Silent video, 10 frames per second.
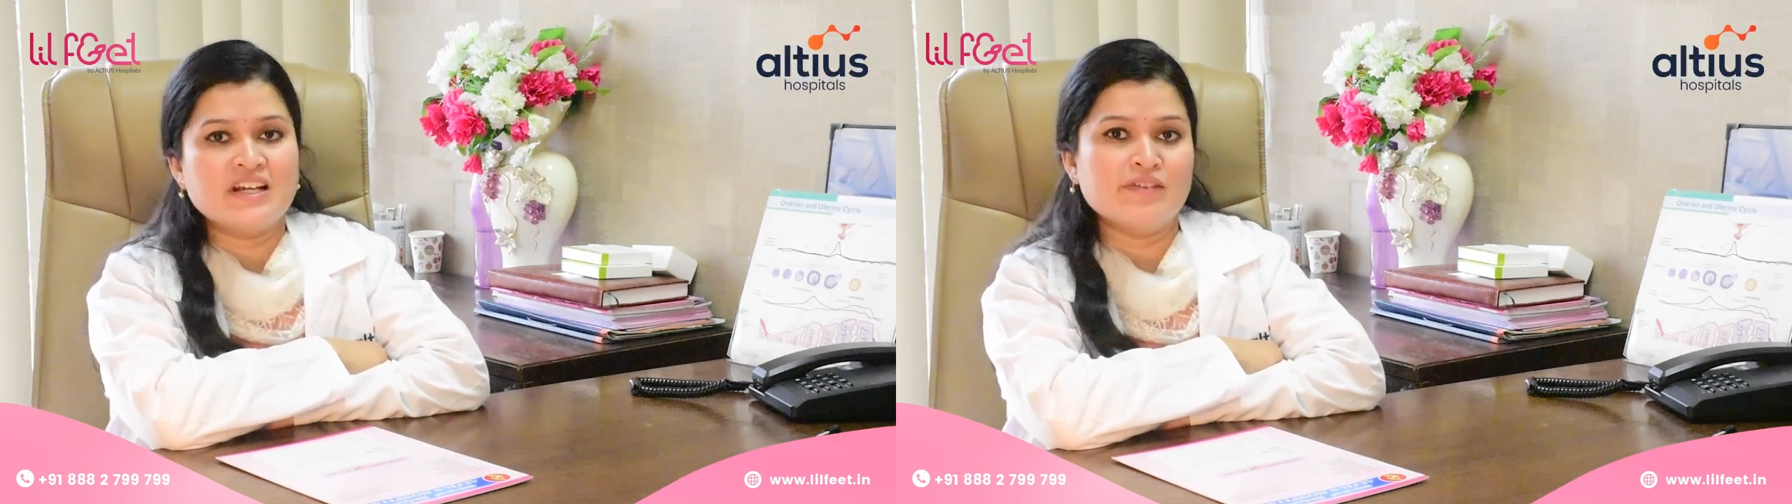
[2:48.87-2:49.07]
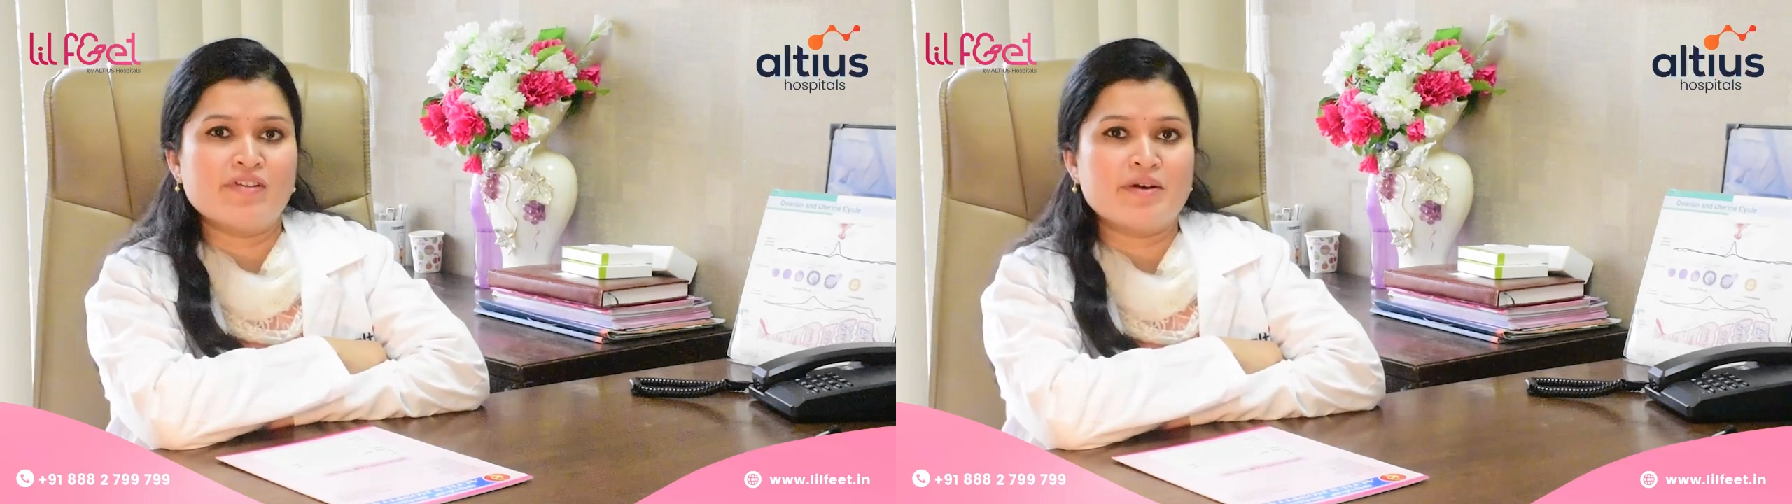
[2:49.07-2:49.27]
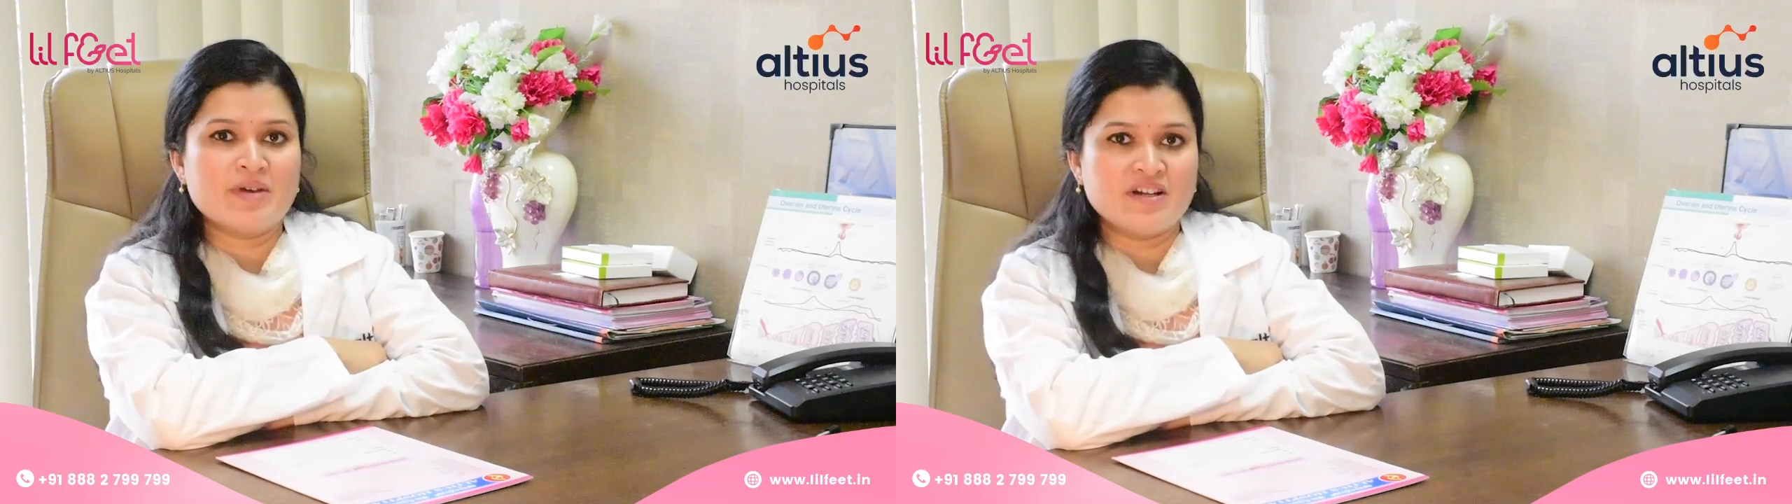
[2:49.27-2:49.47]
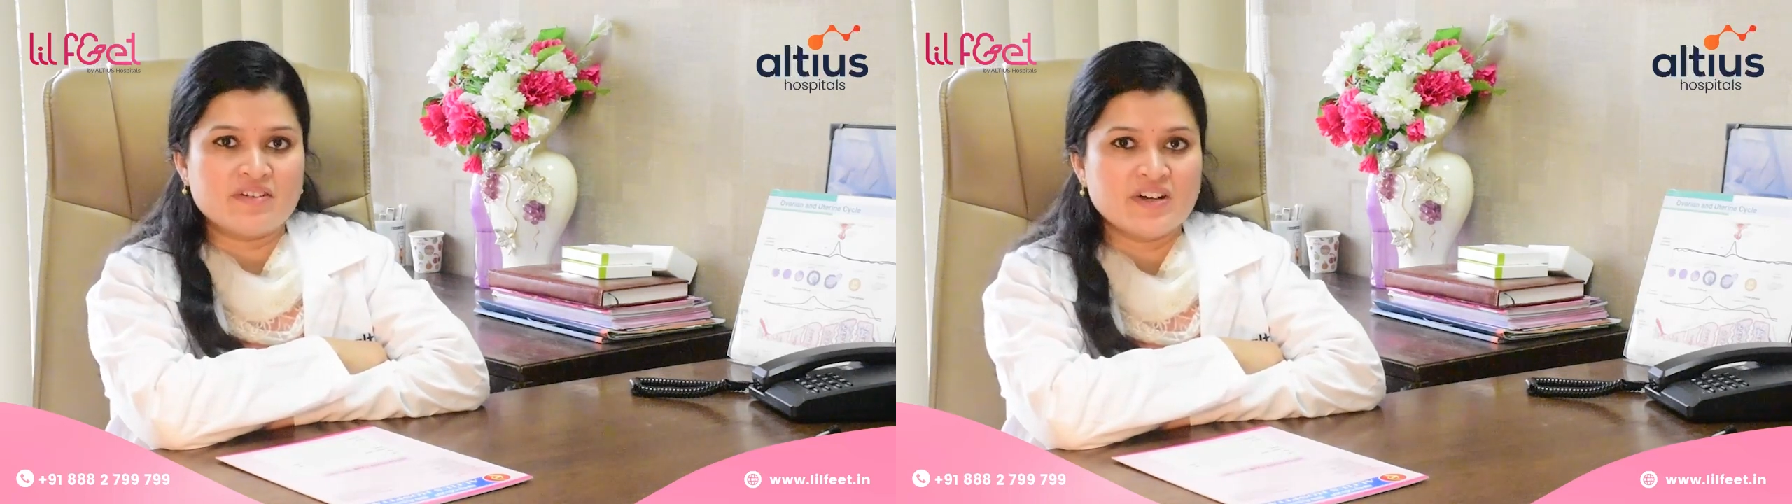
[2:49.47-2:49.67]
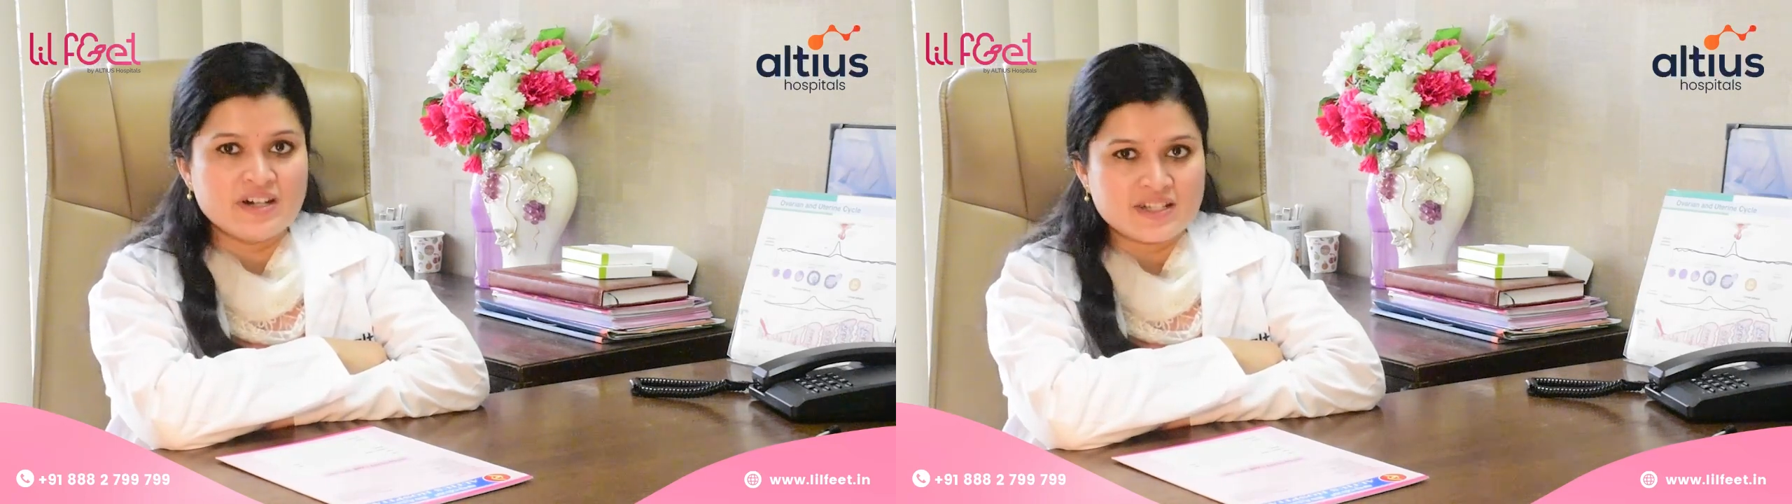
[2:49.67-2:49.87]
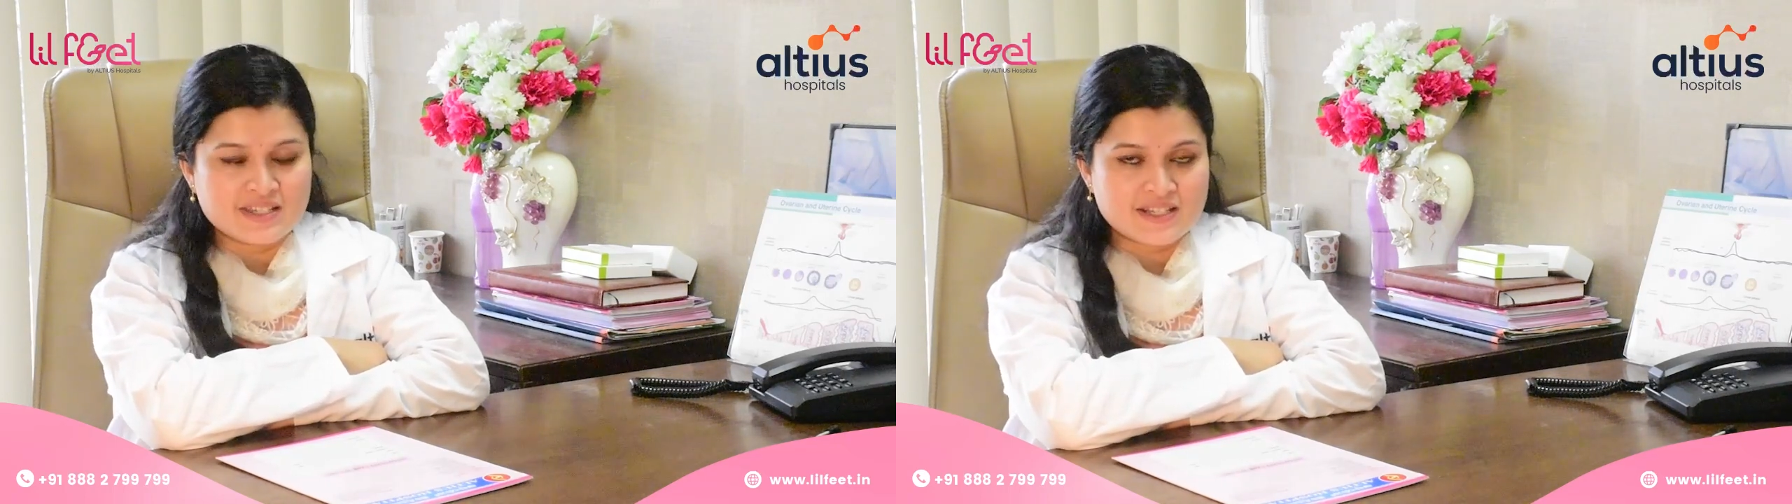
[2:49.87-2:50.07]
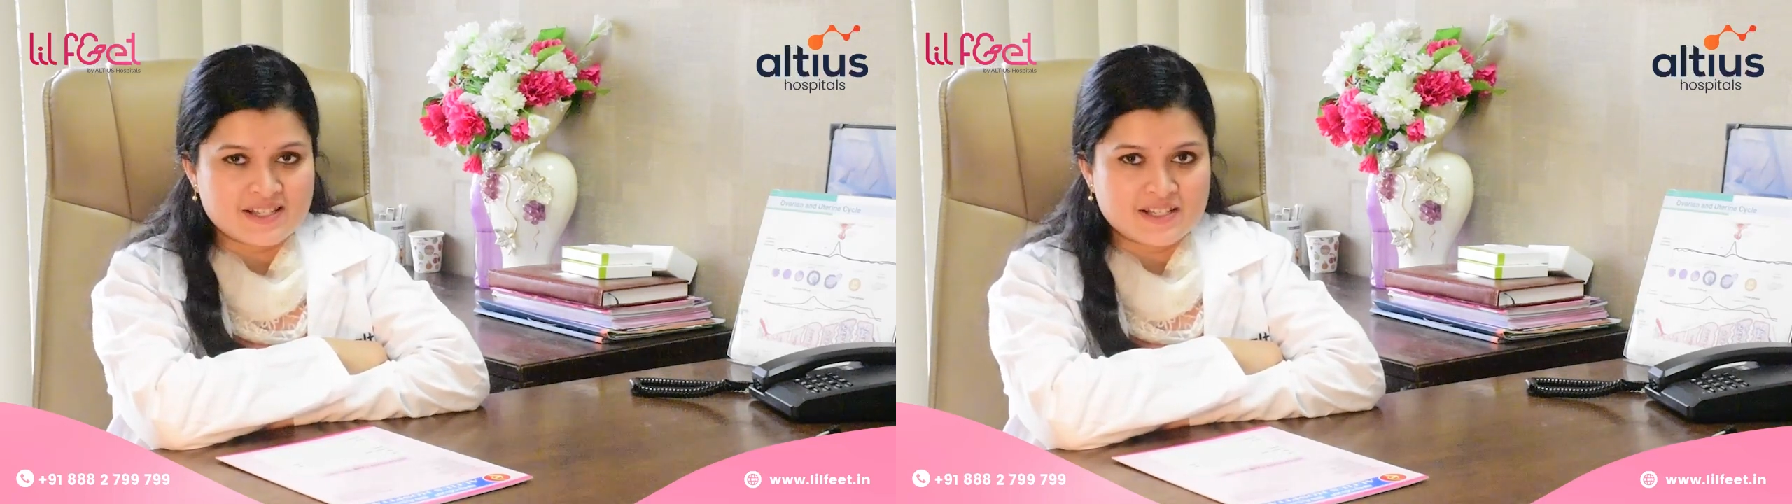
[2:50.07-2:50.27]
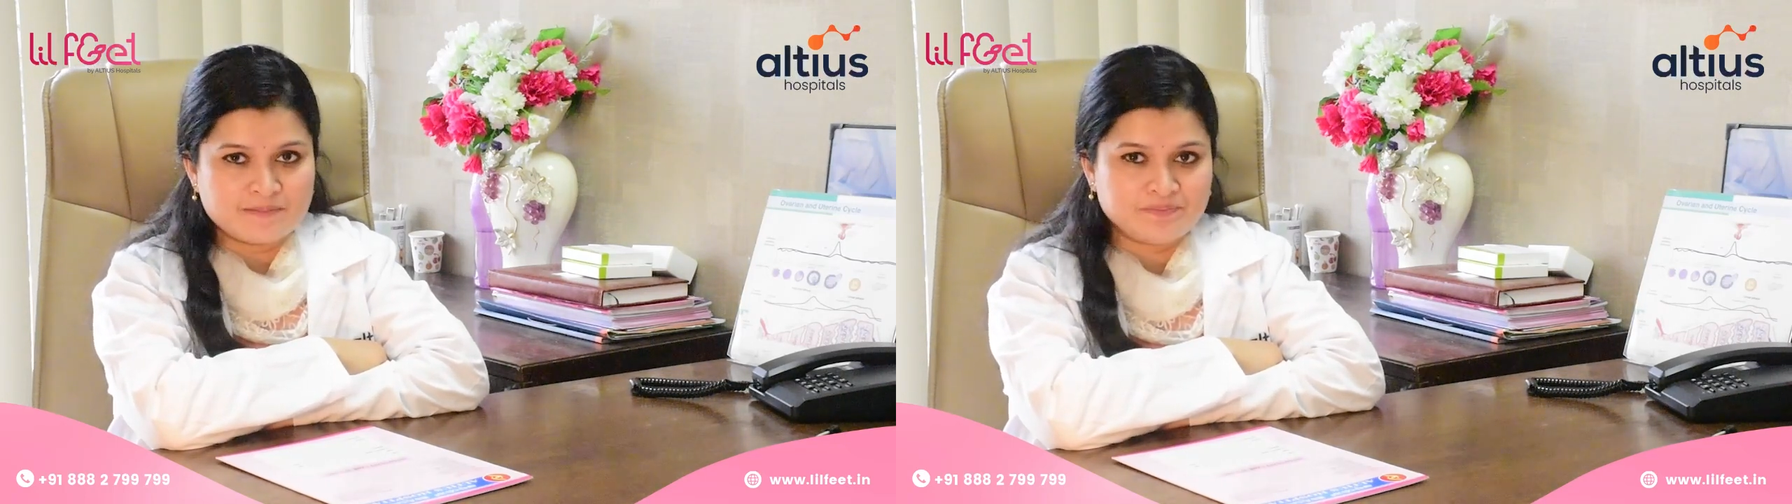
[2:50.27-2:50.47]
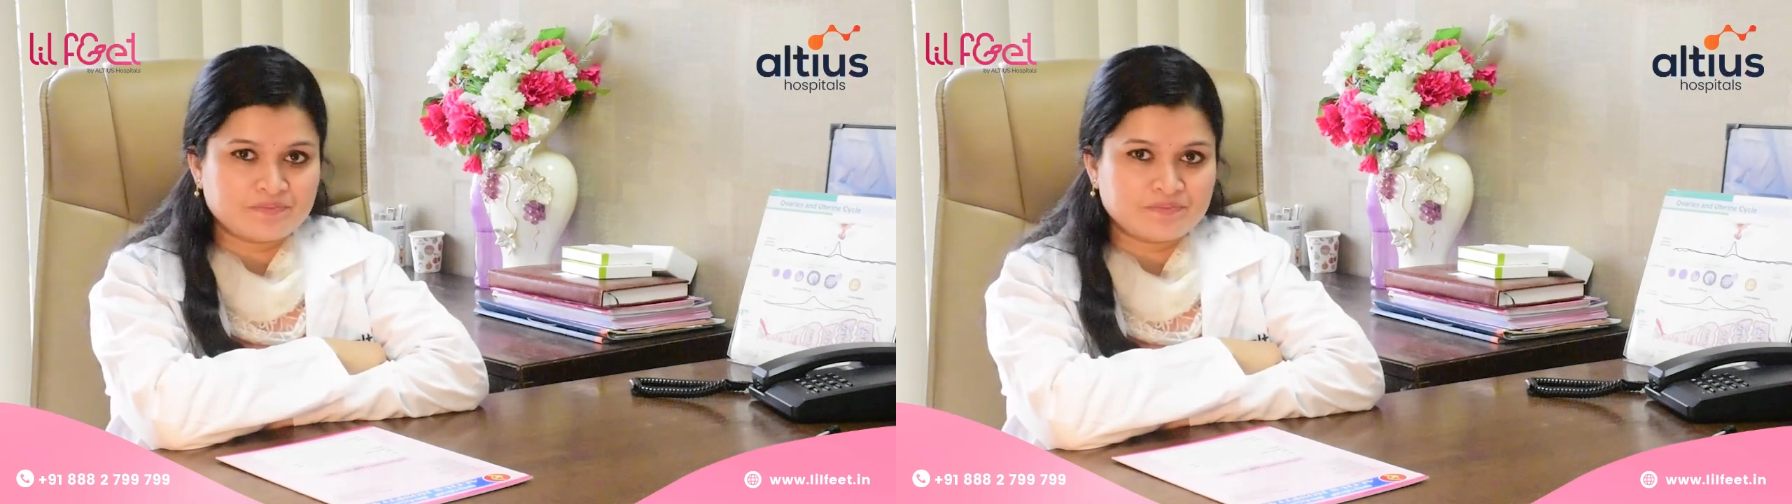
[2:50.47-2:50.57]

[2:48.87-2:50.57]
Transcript: inflammatory disease.